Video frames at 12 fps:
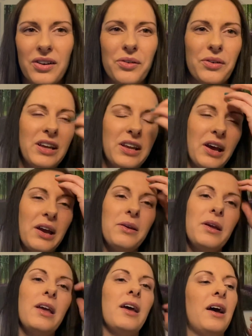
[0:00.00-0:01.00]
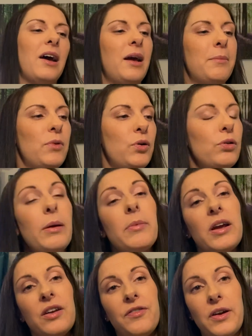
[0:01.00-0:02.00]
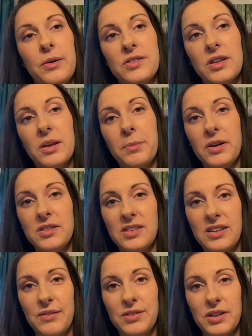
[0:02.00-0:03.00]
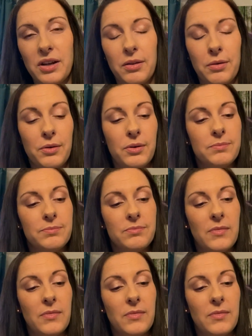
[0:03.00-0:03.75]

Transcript: or or am I going to focus on the positives? And I thought,